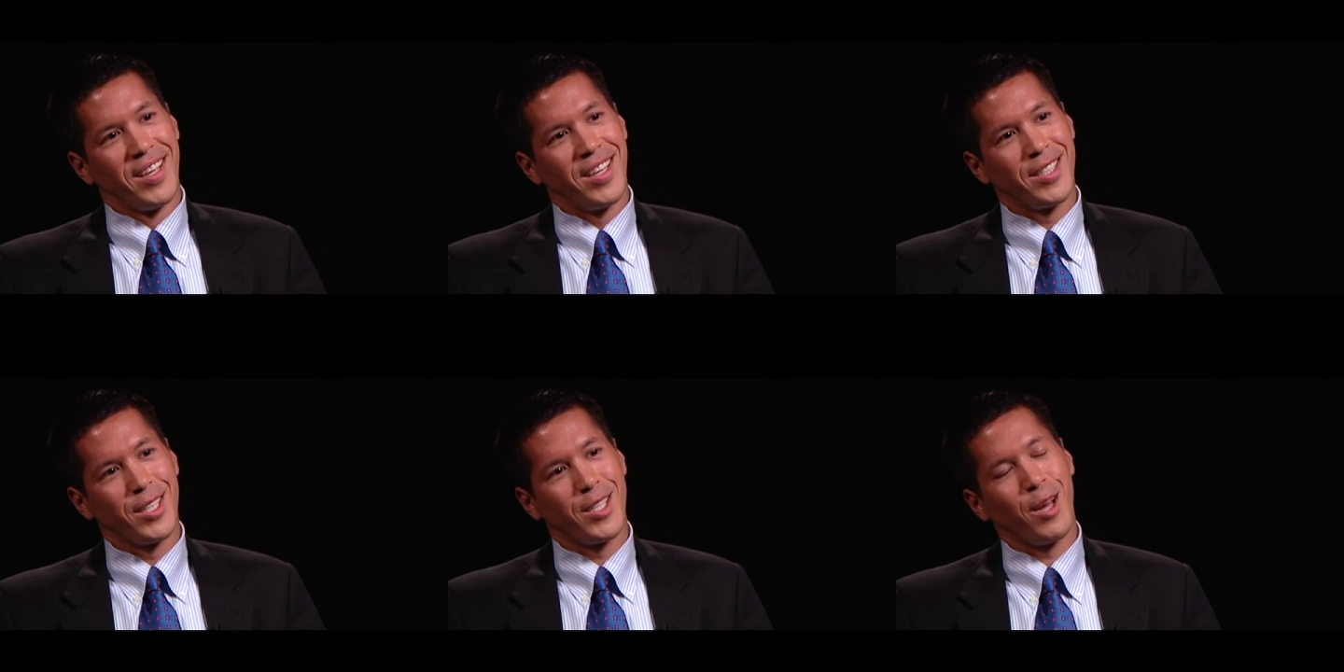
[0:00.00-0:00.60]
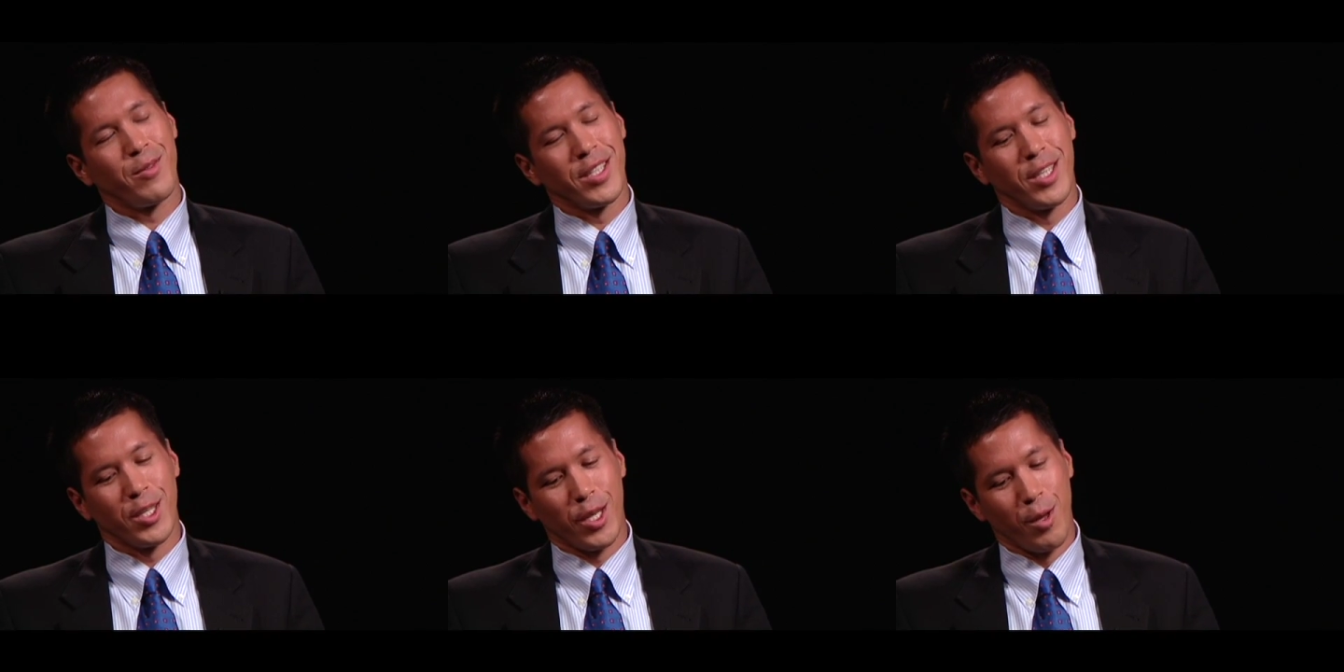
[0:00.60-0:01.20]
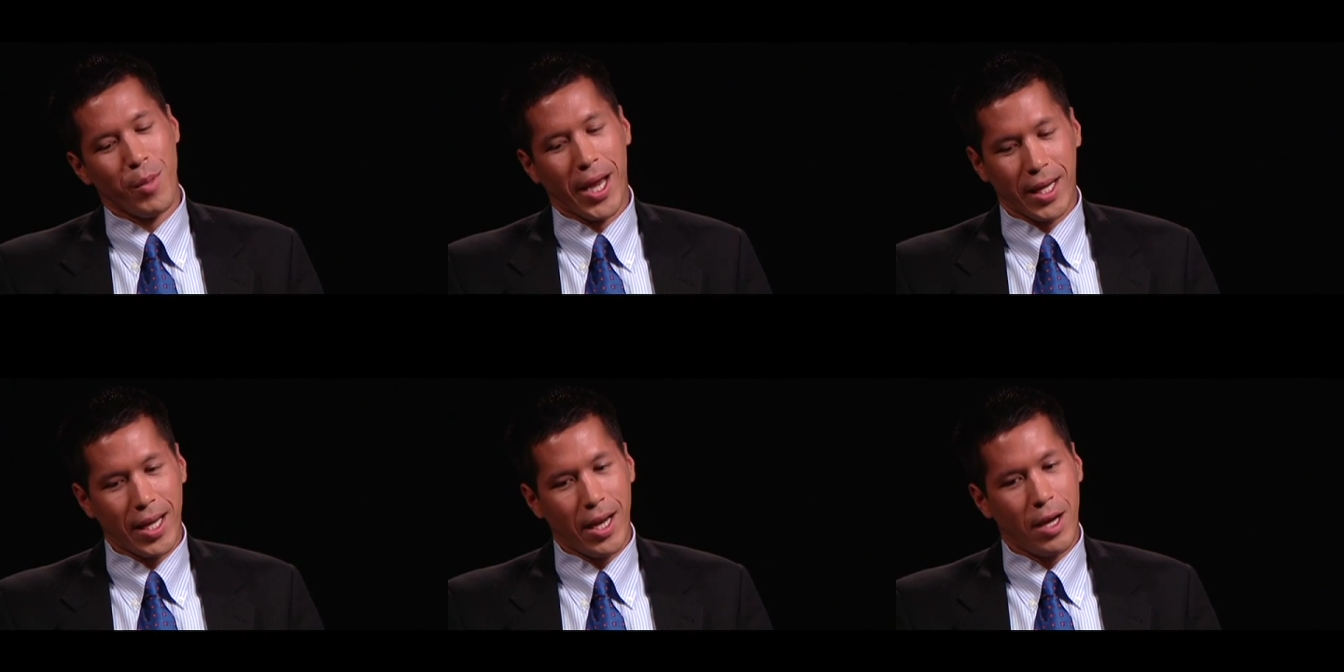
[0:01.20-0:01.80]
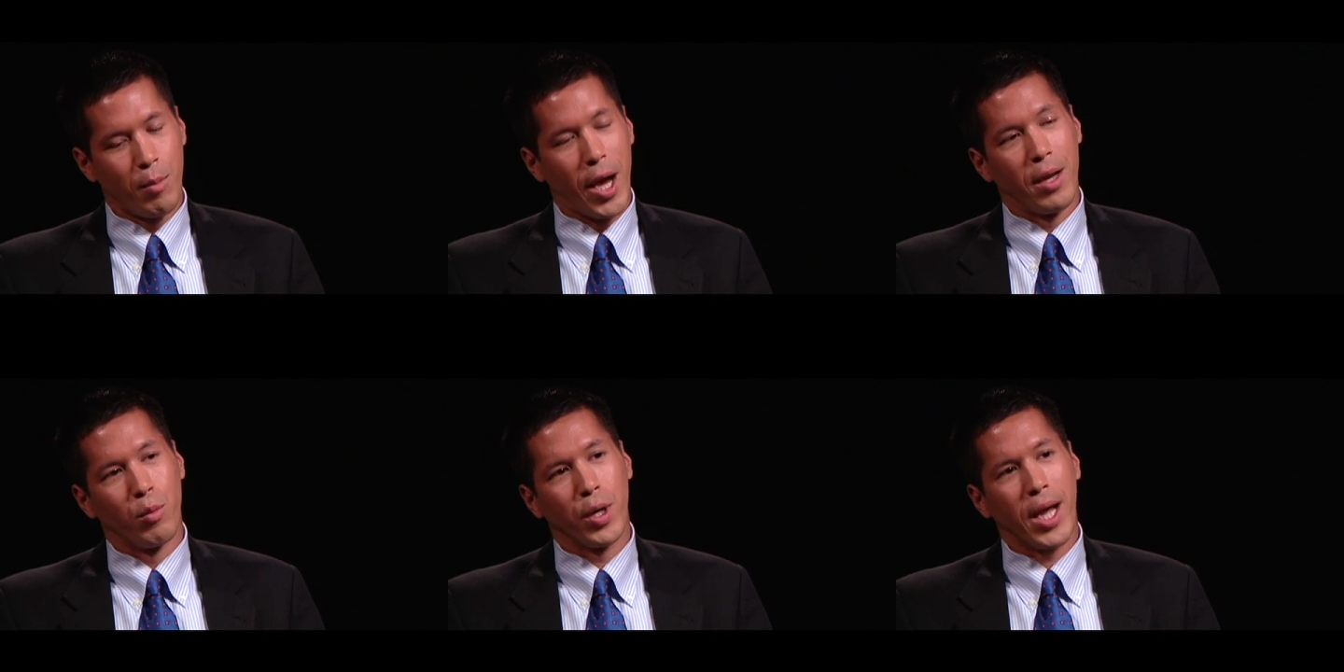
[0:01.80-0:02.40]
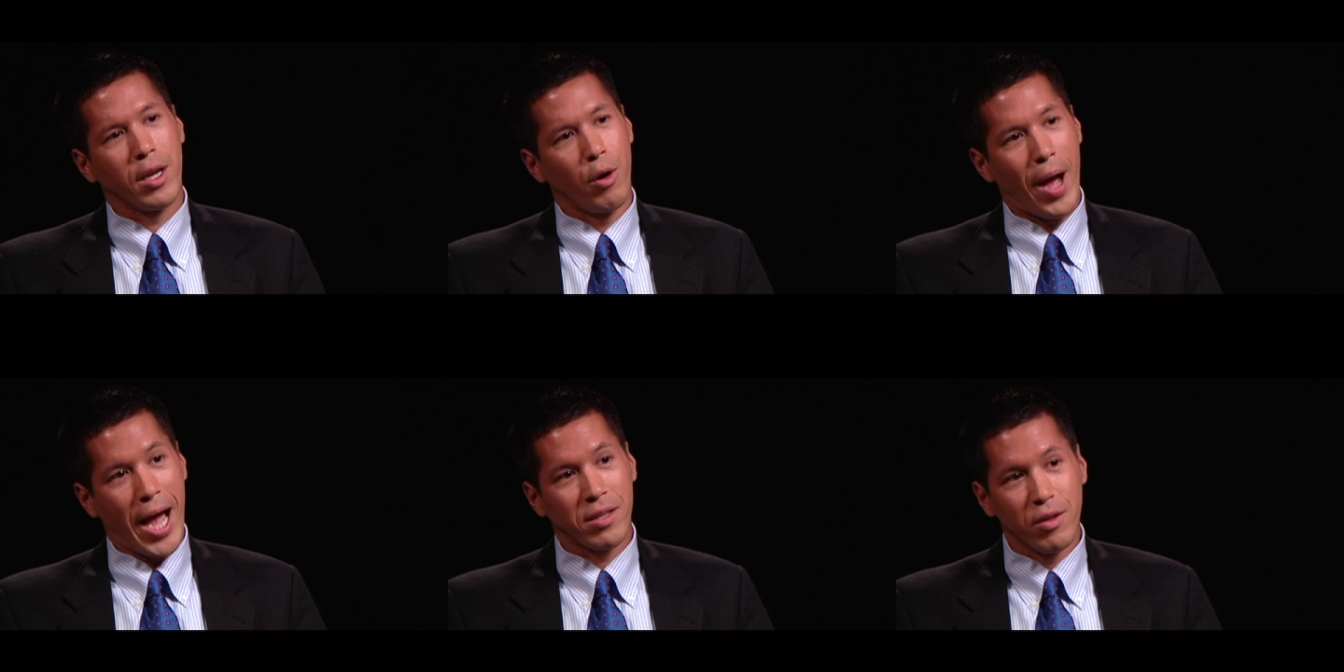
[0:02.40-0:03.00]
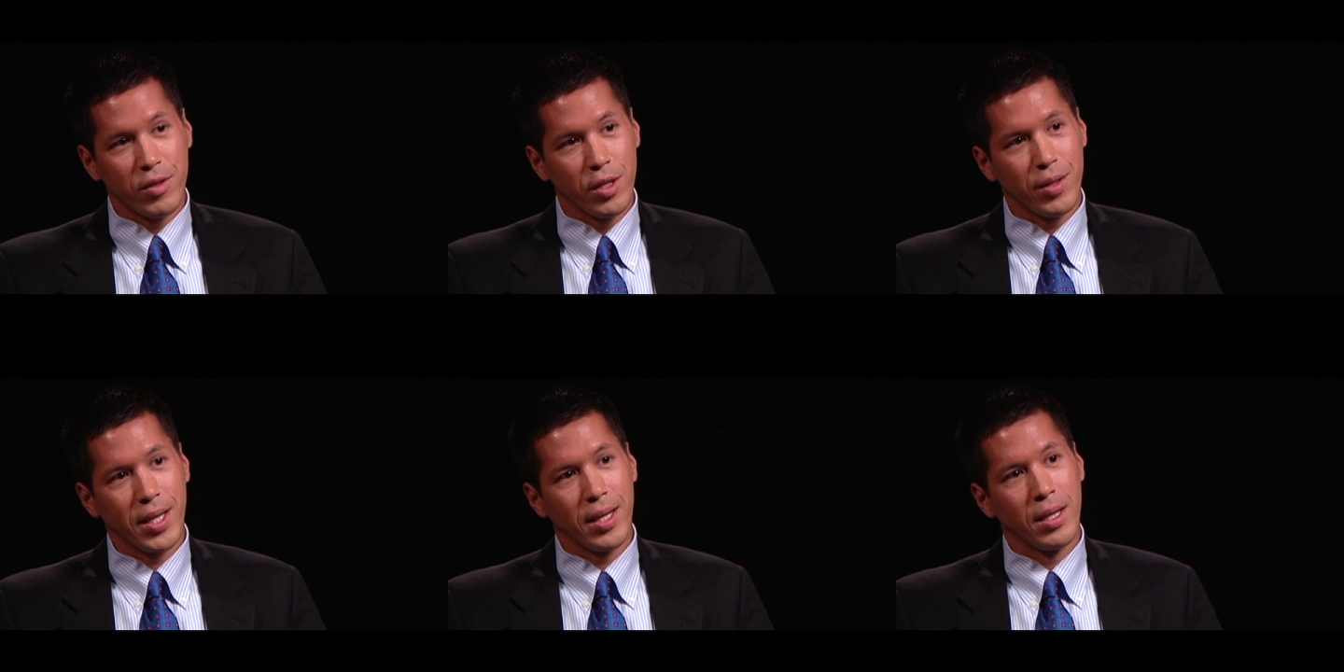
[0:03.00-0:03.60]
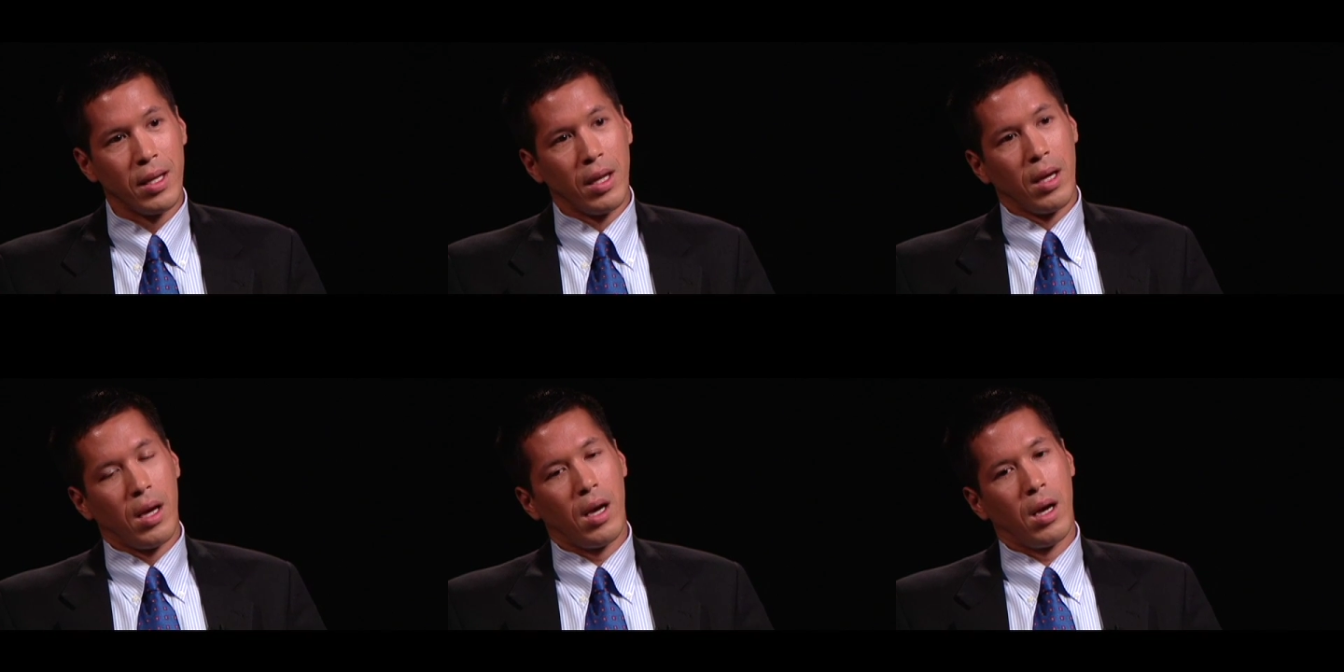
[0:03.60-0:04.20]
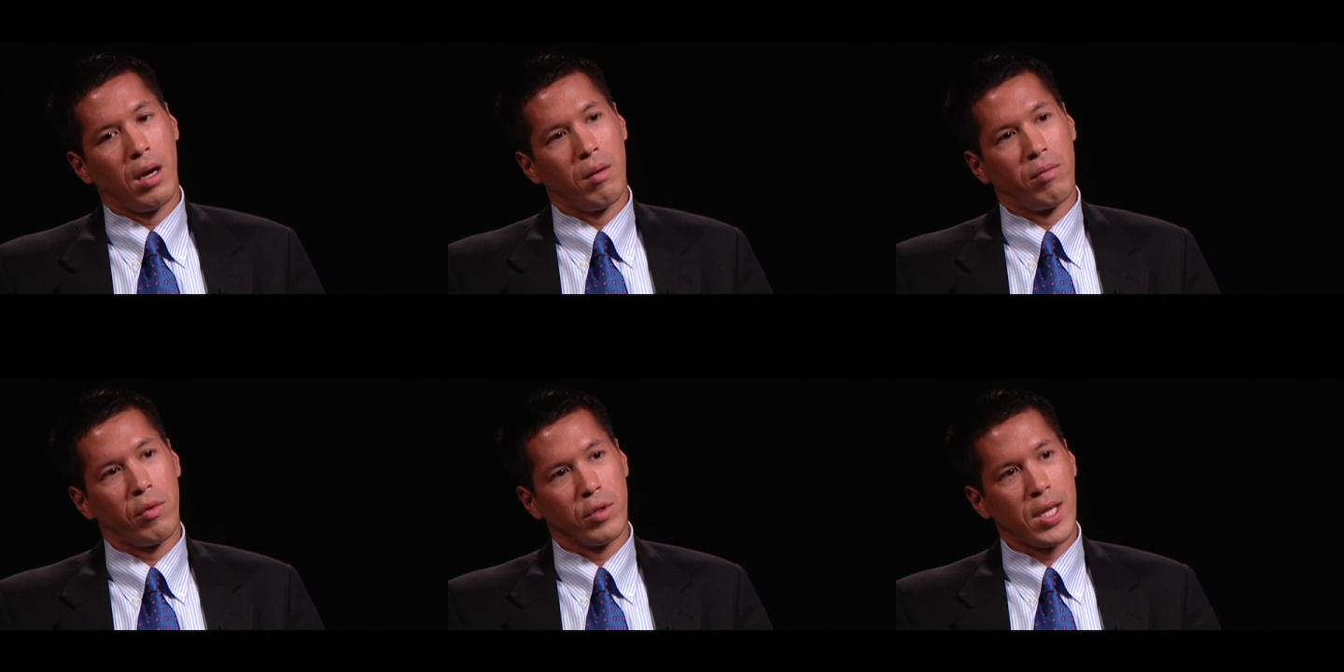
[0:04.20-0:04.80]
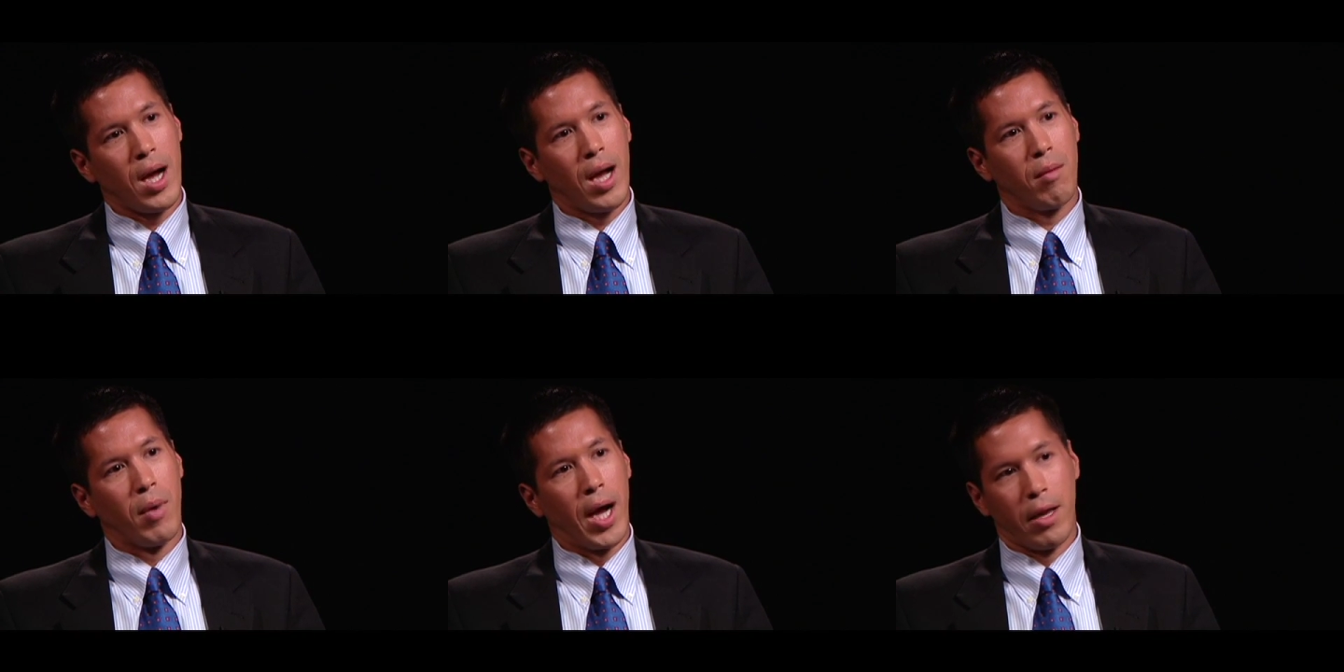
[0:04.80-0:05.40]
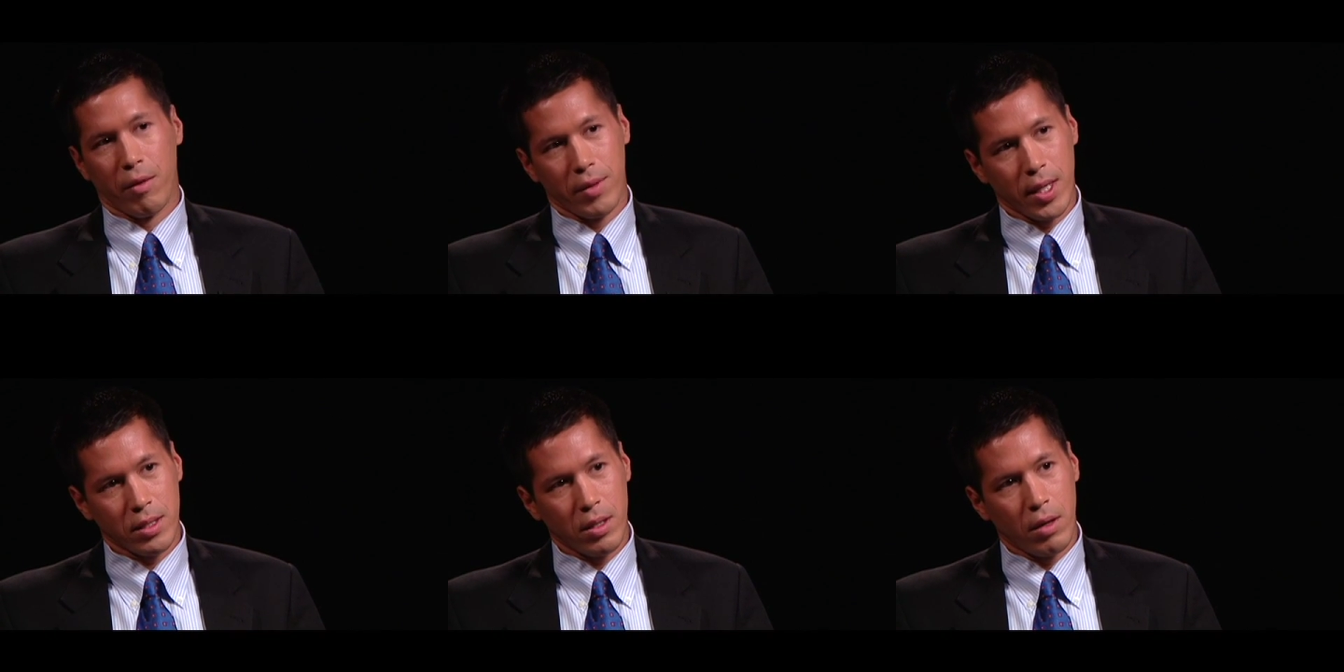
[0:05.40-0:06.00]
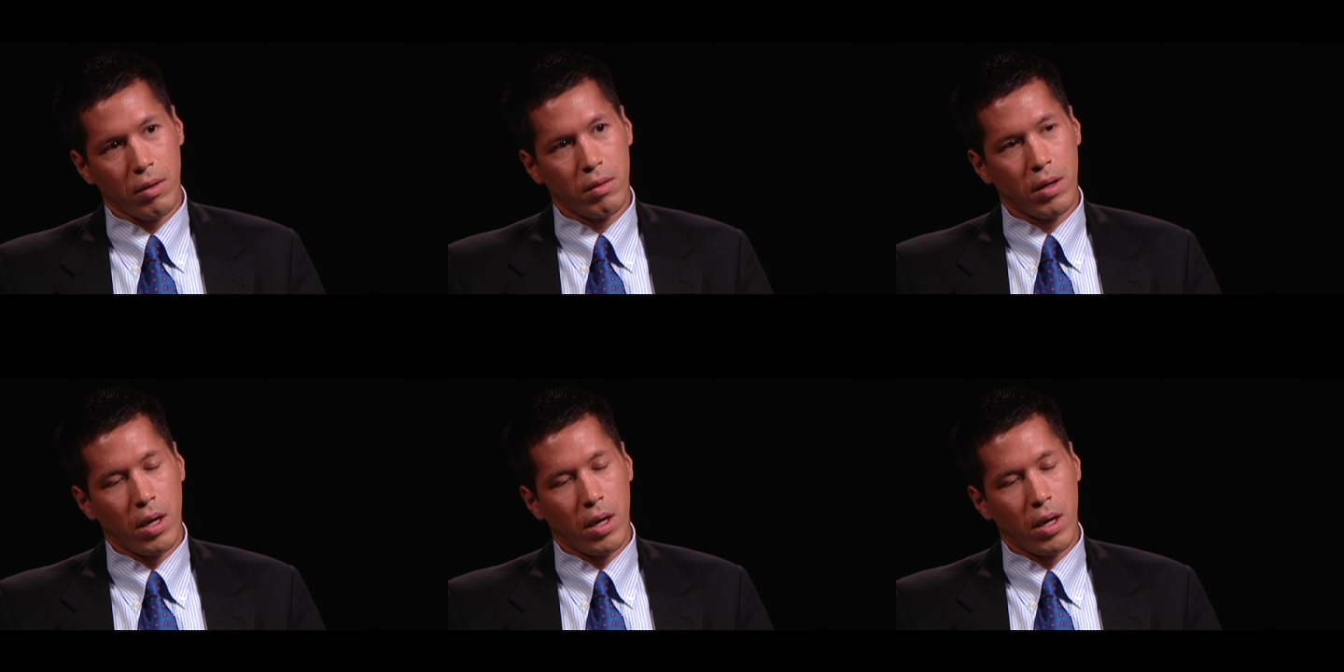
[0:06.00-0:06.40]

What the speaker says: It's a tough decision to make. Would I go active duty full time? I don't think so.